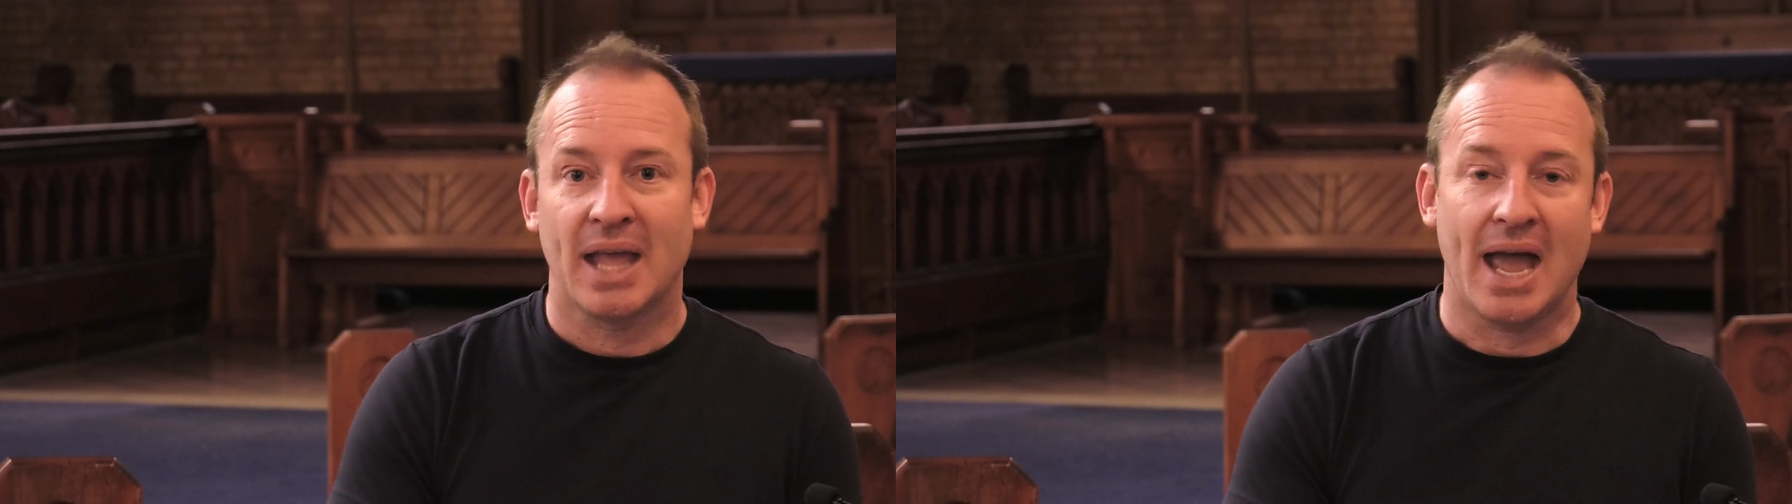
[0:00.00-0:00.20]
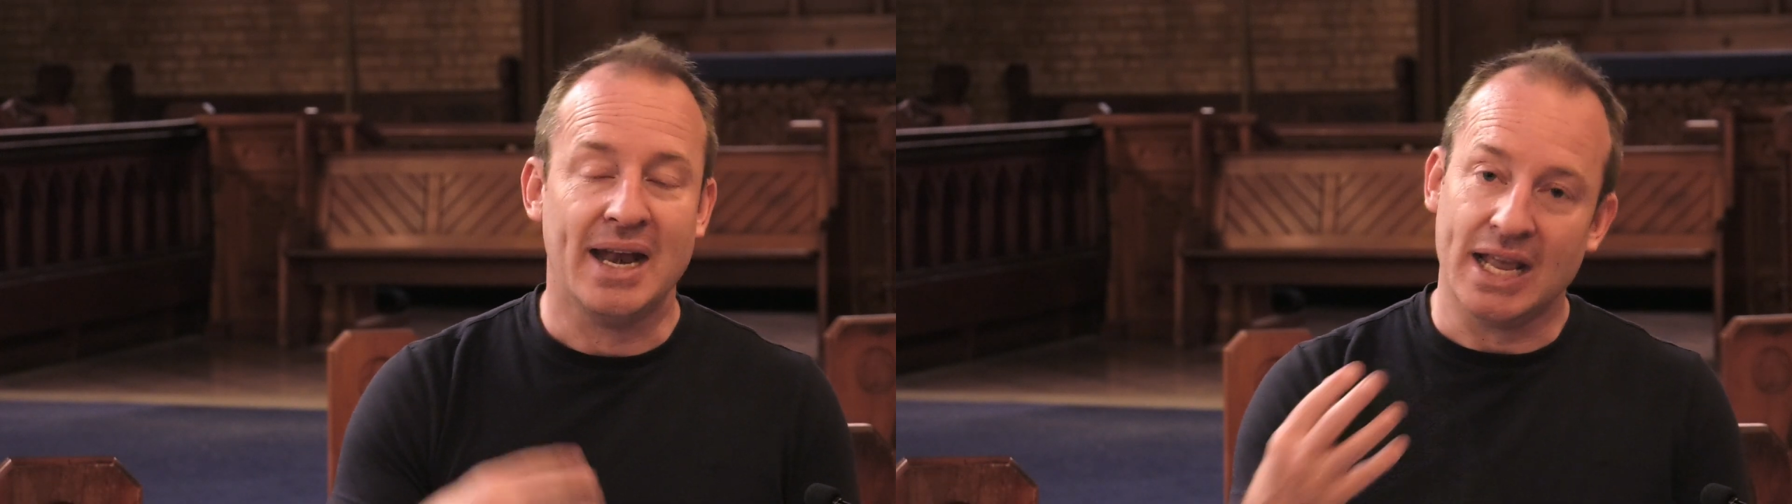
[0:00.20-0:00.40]

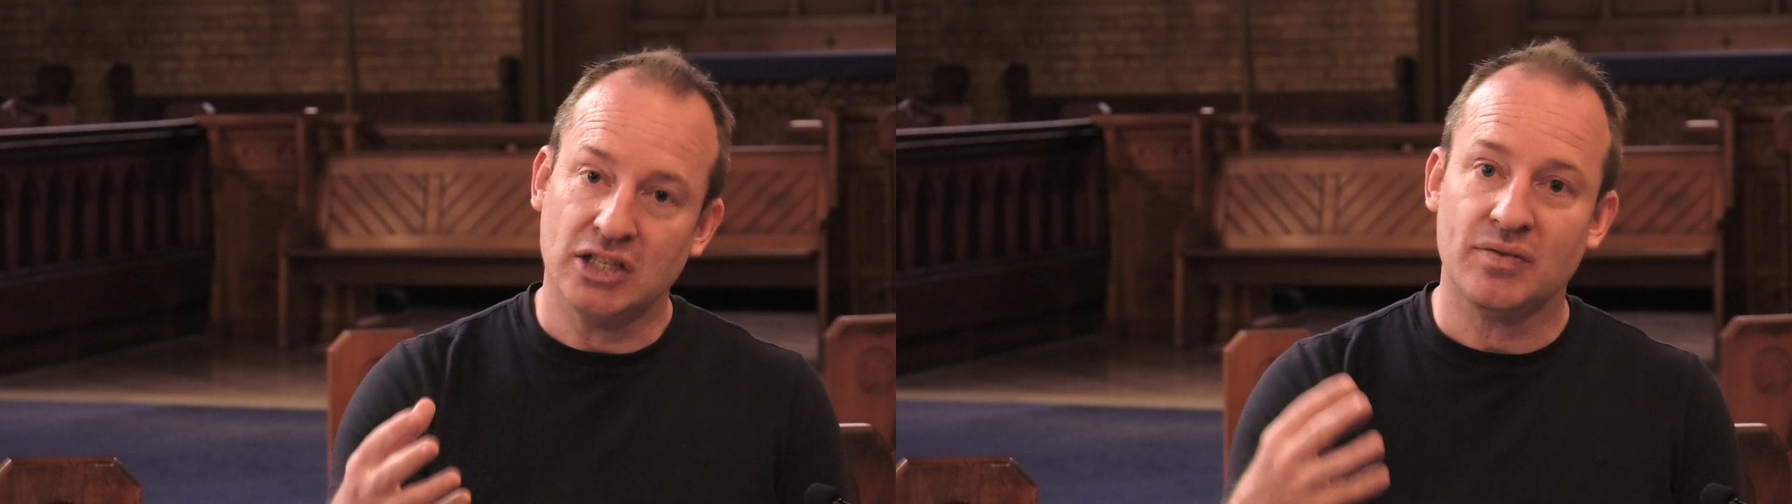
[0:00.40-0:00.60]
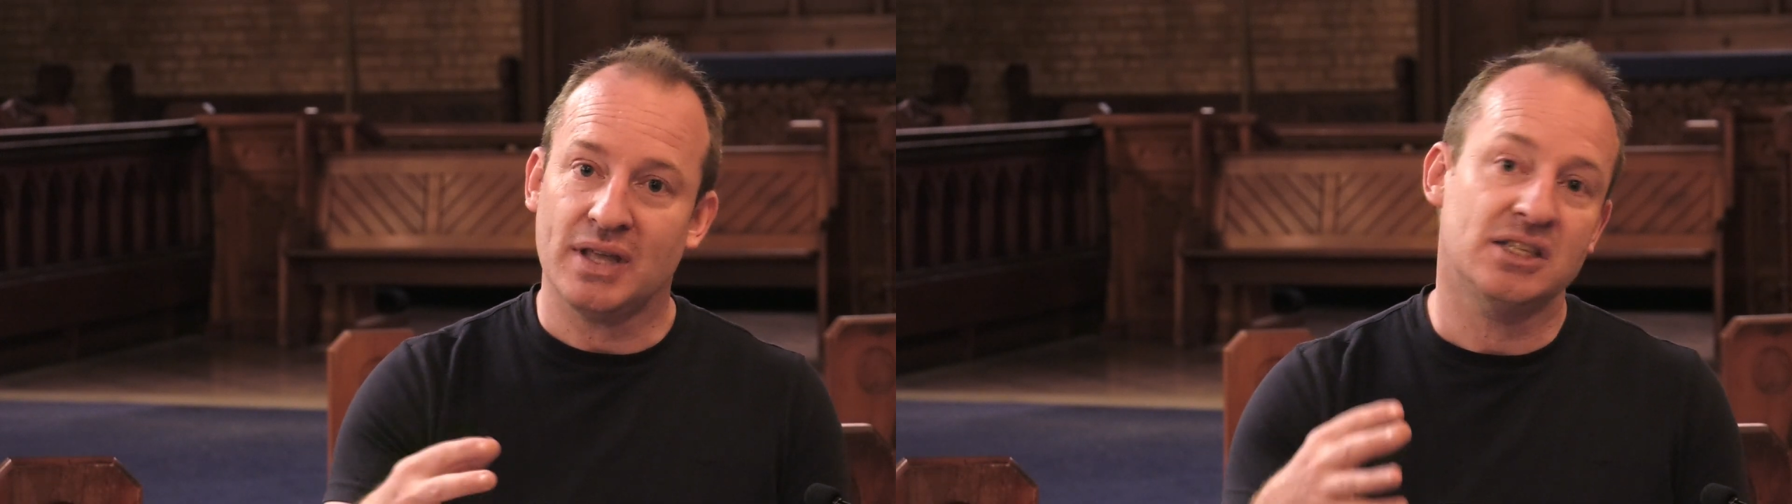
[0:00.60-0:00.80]
And
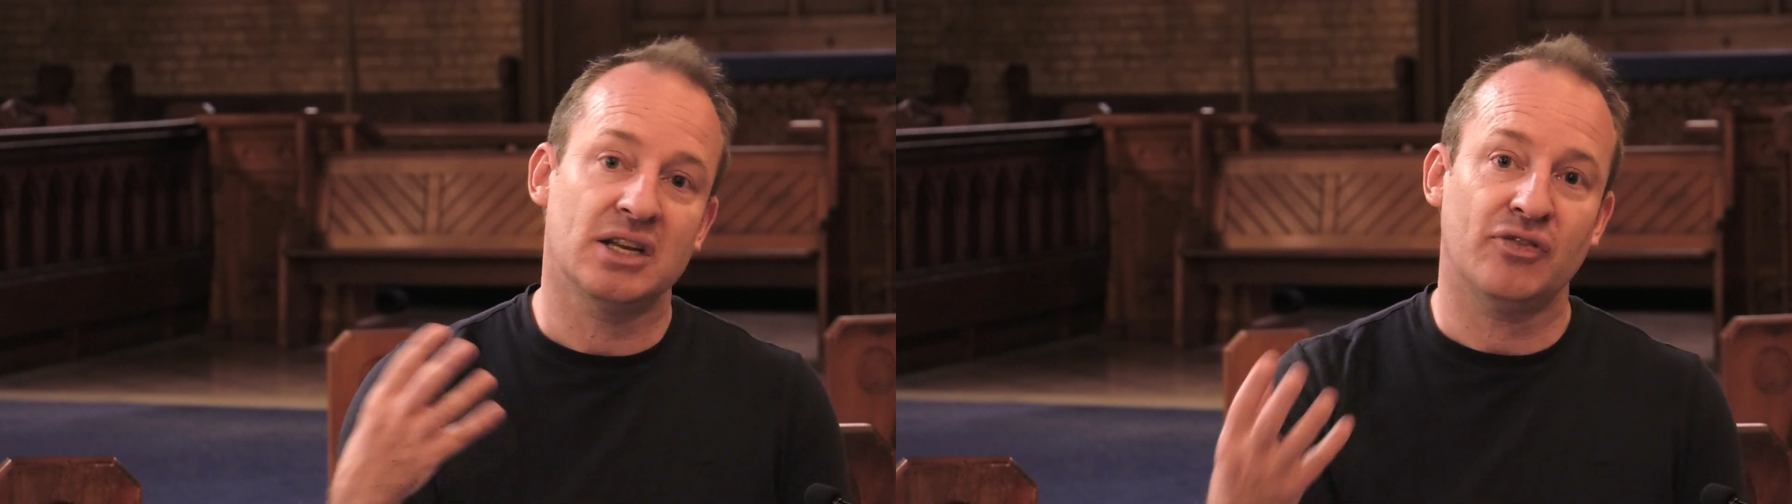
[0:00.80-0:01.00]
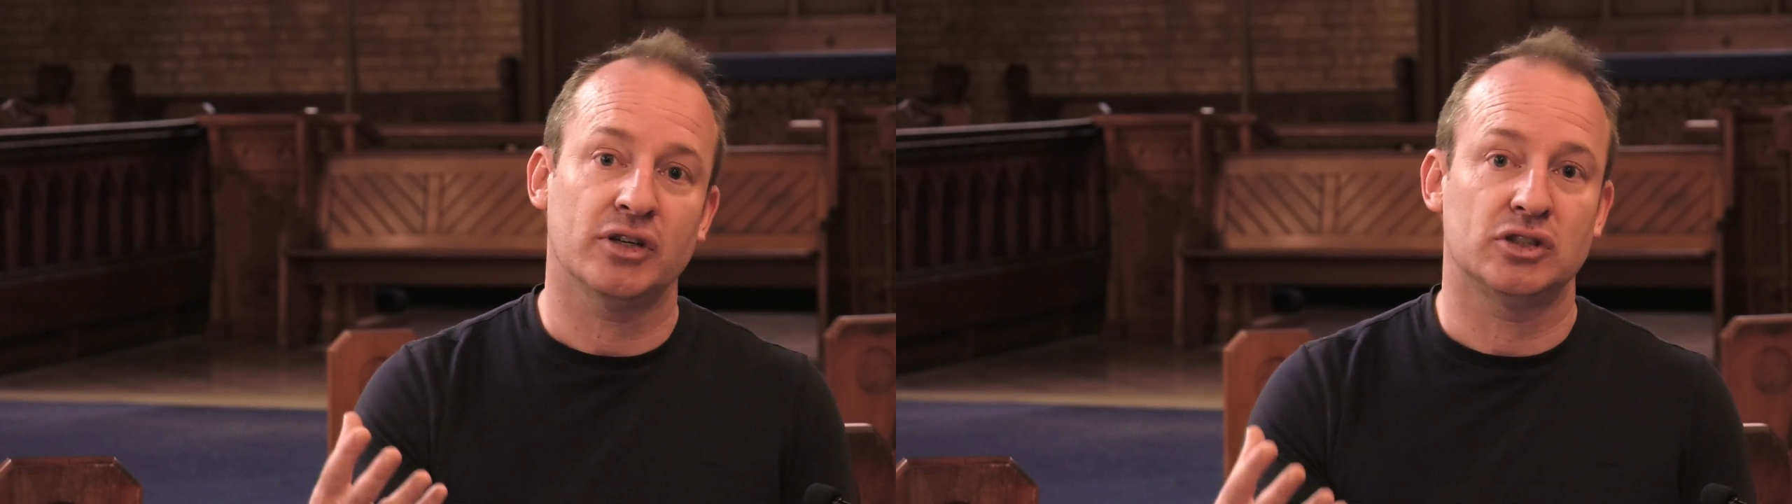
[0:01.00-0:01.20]
each of these
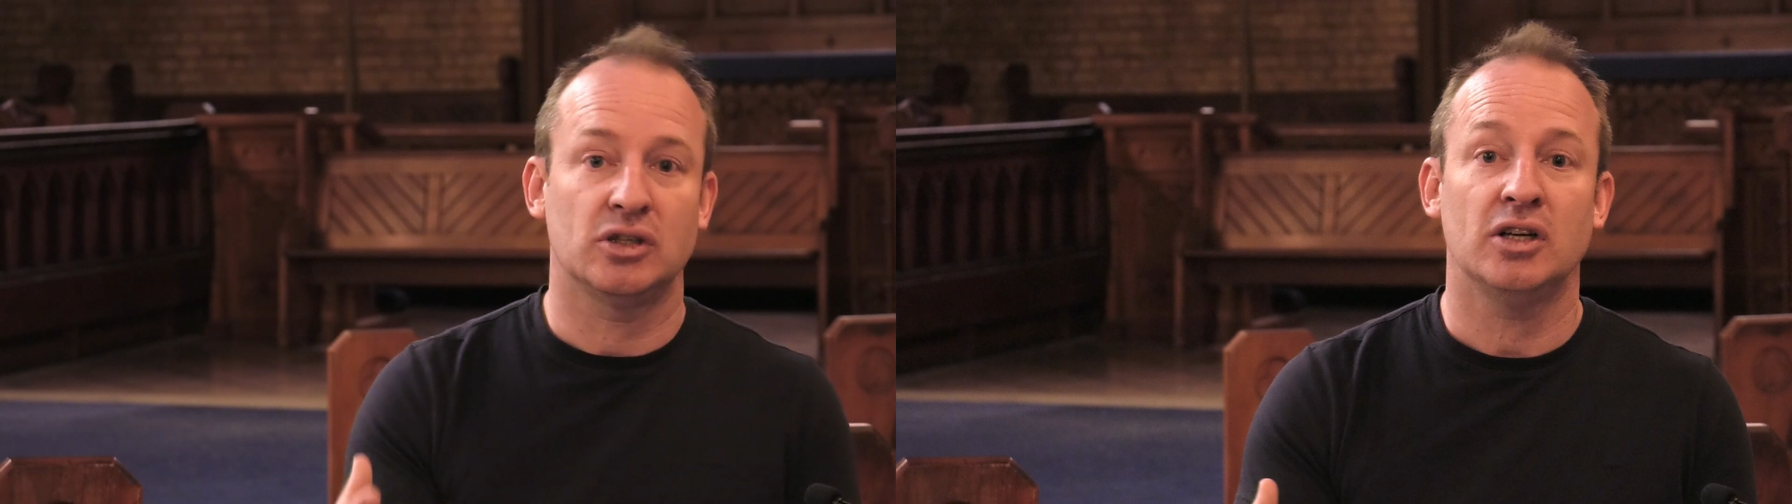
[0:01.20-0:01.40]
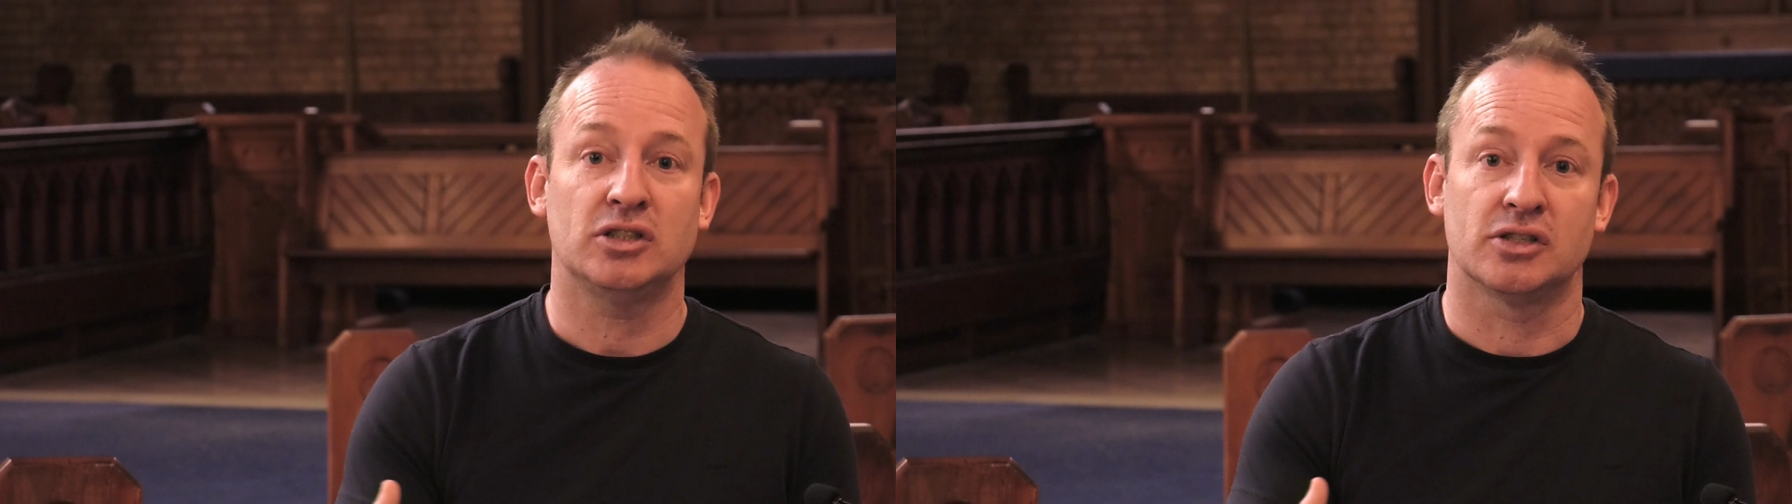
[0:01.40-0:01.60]
different
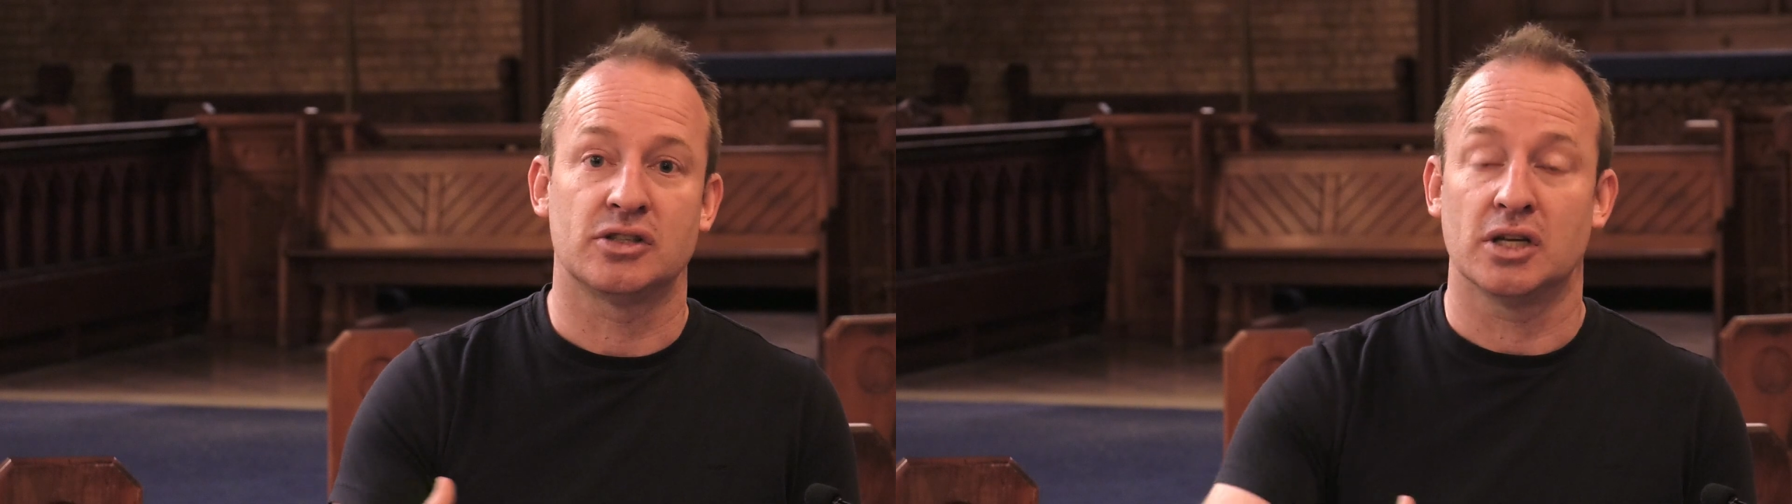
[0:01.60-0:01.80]
churches